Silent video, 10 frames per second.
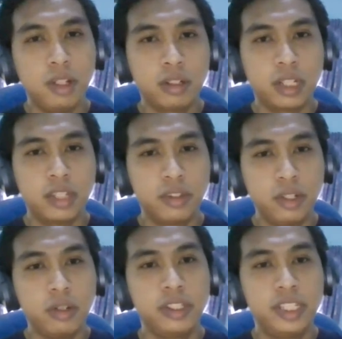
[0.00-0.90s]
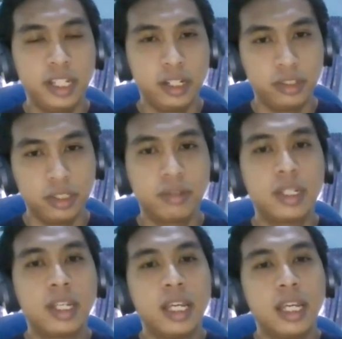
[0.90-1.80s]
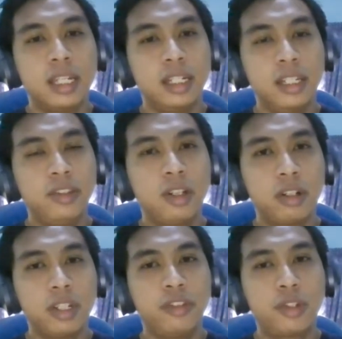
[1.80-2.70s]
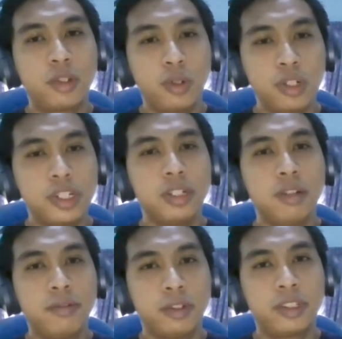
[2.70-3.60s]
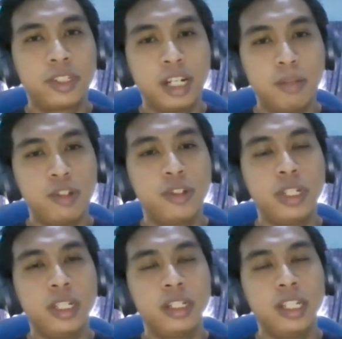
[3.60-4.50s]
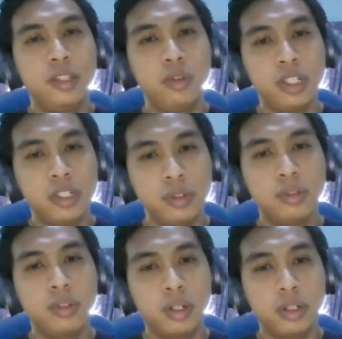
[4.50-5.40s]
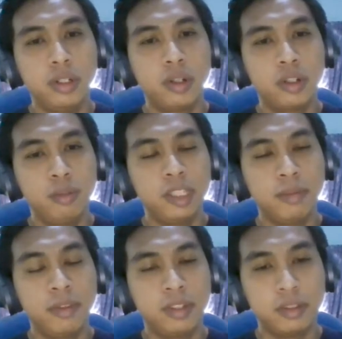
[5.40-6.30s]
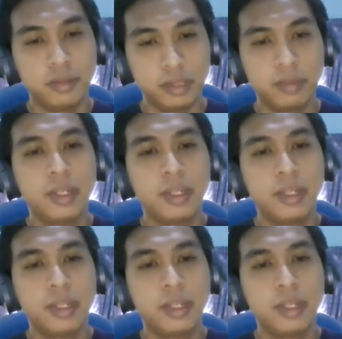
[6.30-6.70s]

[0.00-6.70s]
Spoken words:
log is not generated. This log is crucial for troubleshooting D2 issues on Documentum Server.